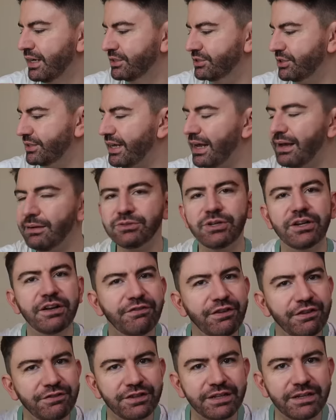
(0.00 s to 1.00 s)
So yeah, it was only
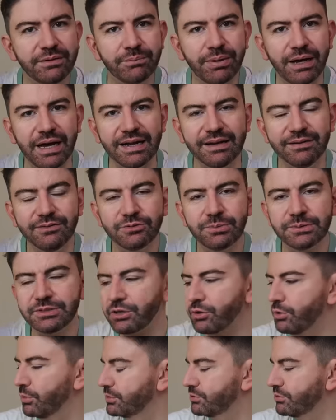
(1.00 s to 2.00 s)
£15, which
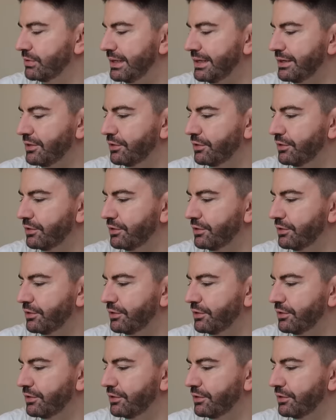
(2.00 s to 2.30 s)
I thought was really